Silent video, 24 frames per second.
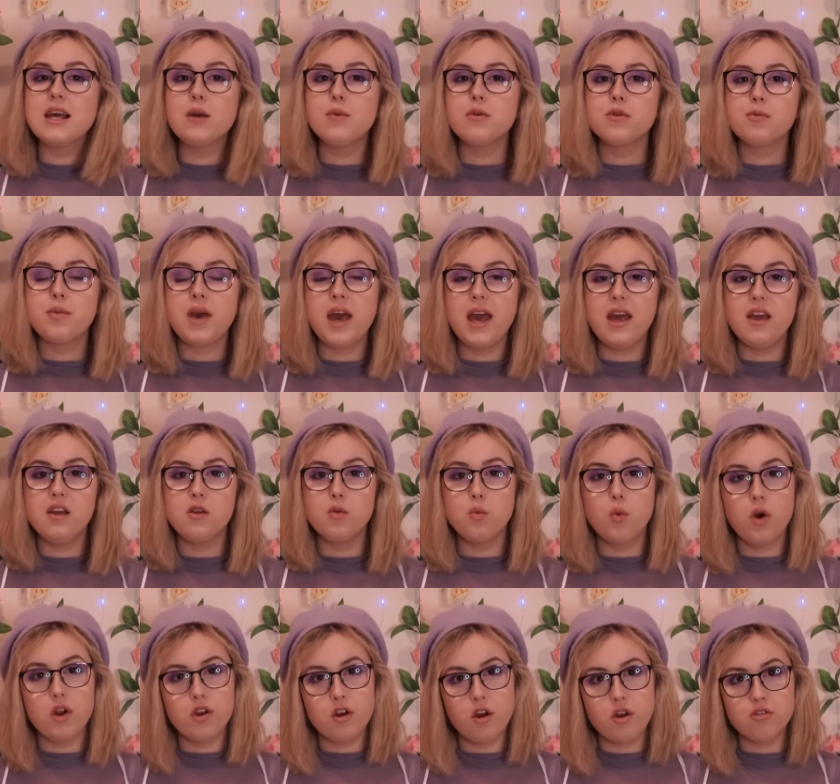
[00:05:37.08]
was paid
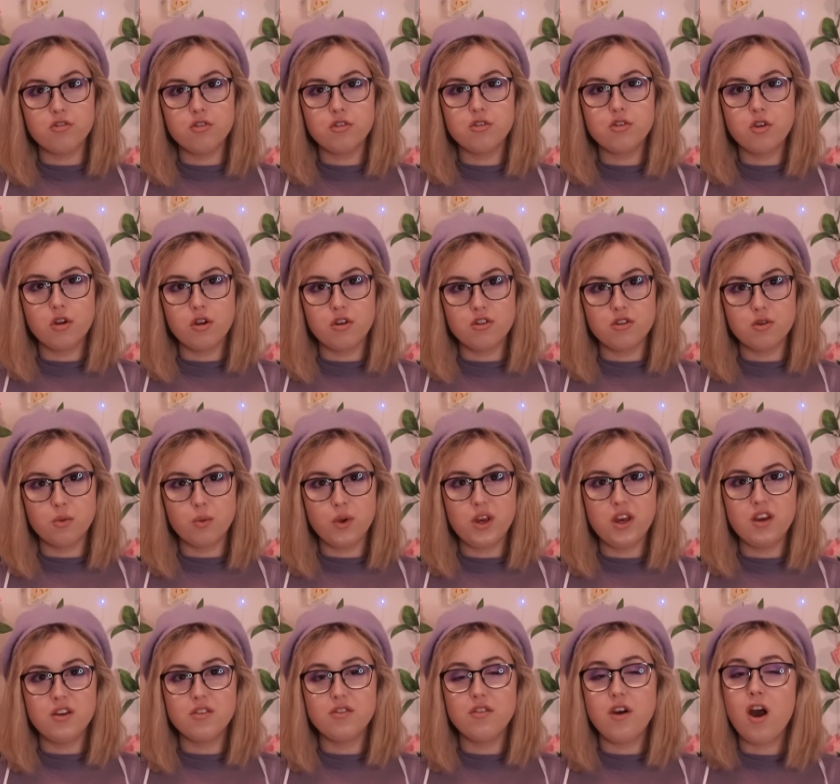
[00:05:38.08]
$100 a
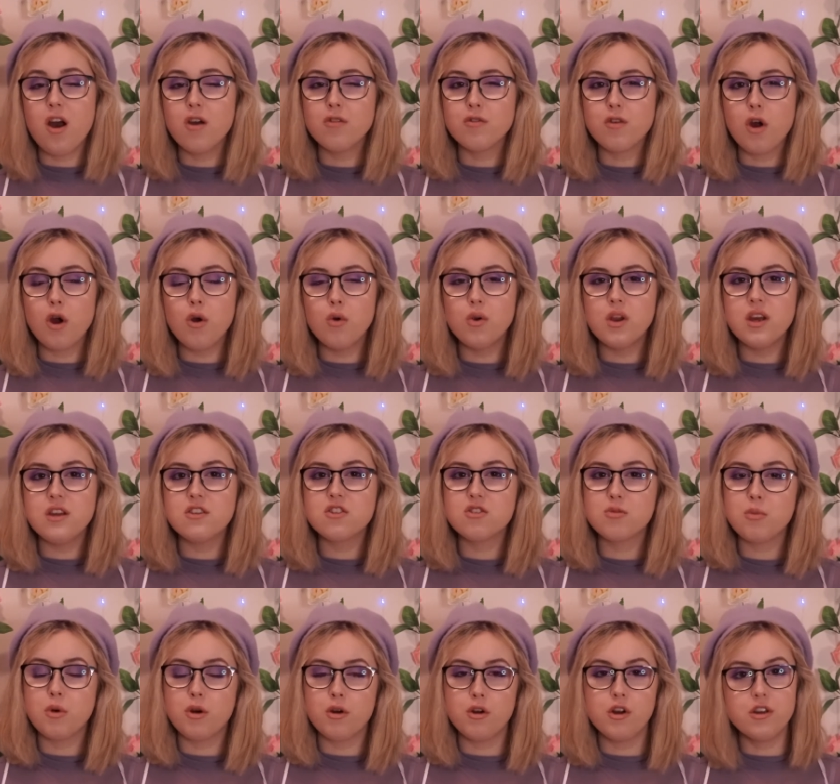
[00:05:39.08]
week for her role in
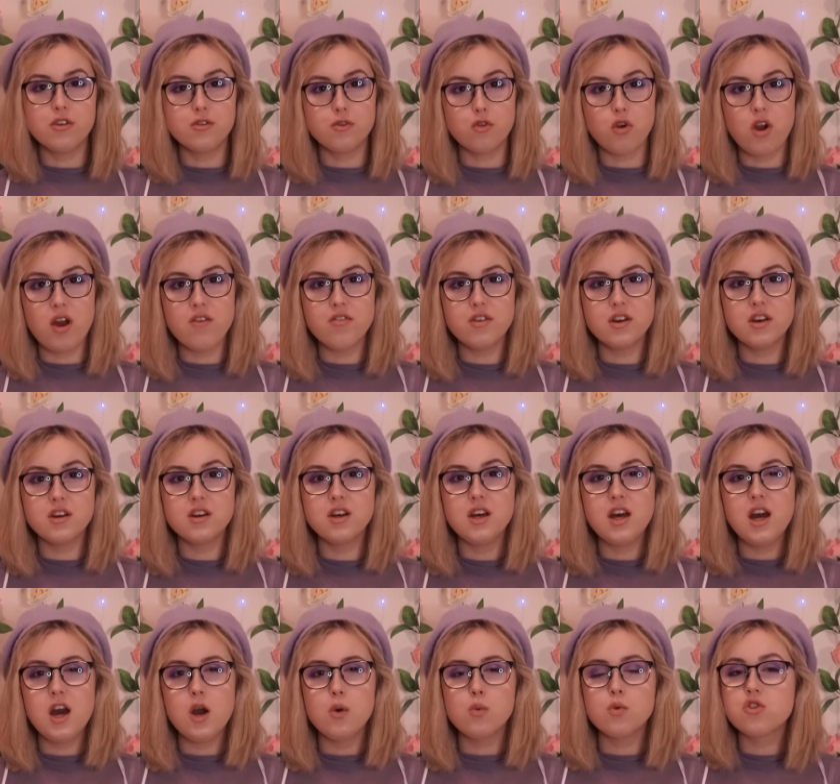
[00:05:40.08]
Tomorrow is Forever,
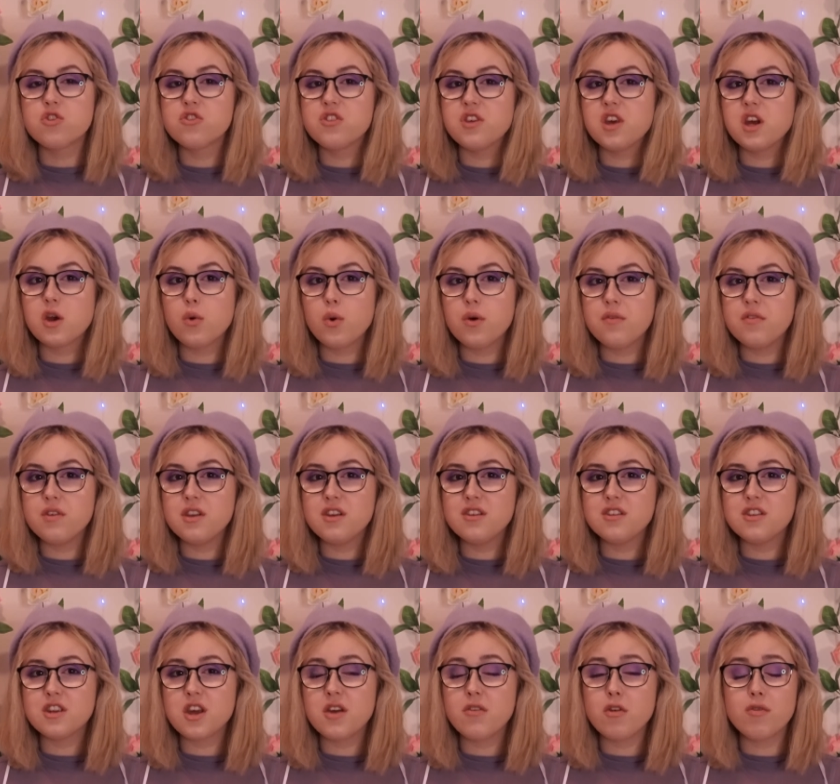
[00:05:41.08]
which is the equivalent
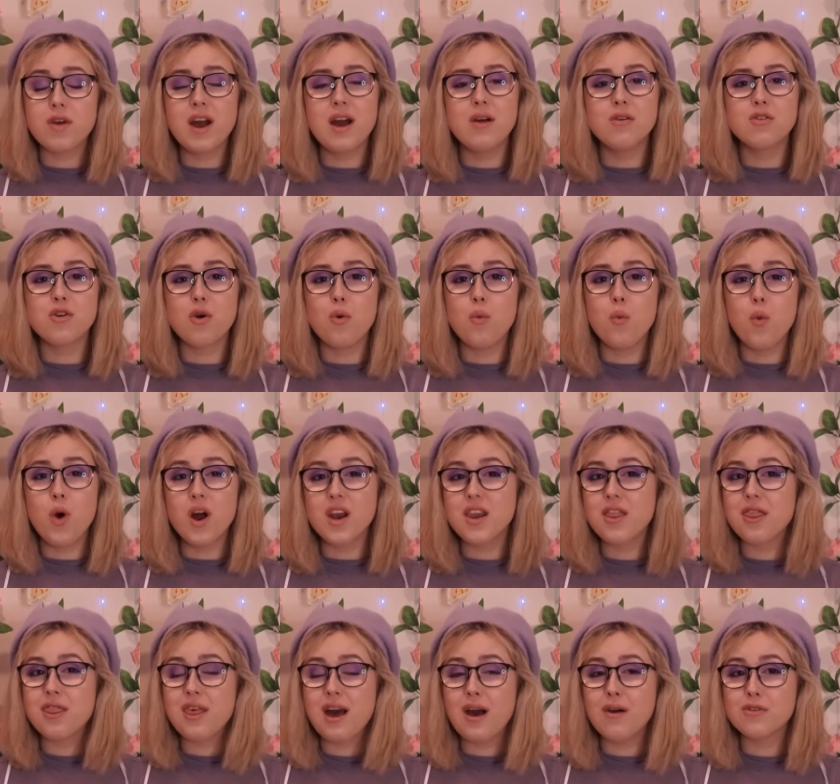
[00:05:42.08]
of around
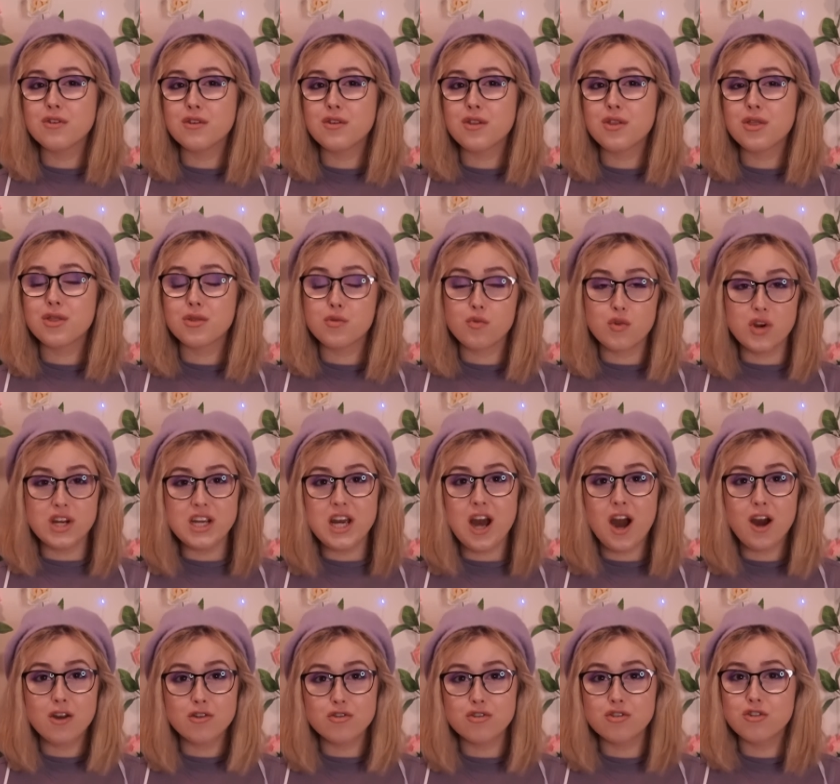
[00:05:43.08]

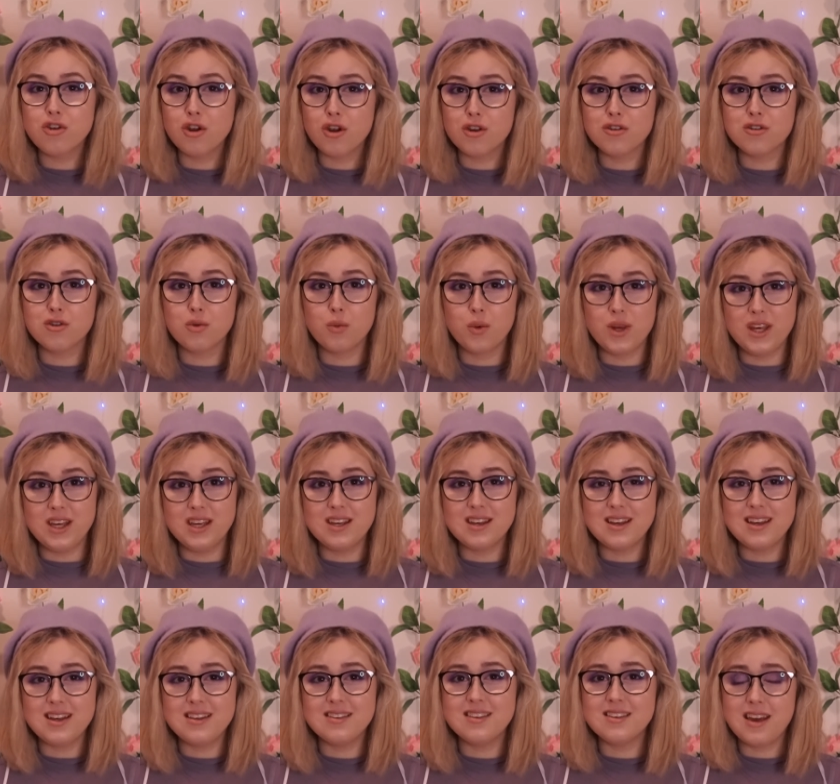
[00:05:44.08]
$1,300 a week
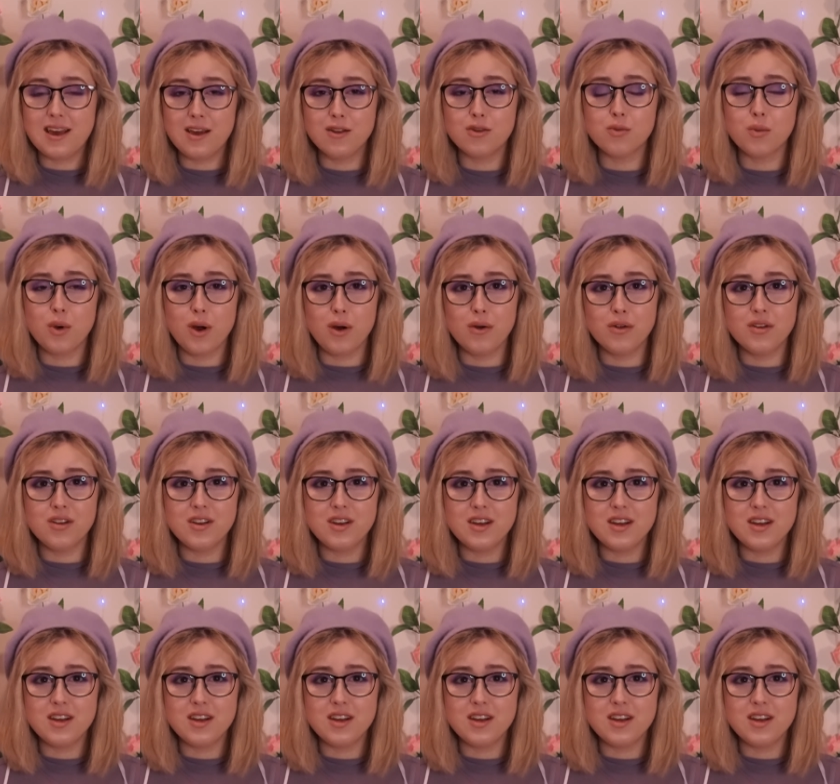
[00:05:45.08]
in today's world.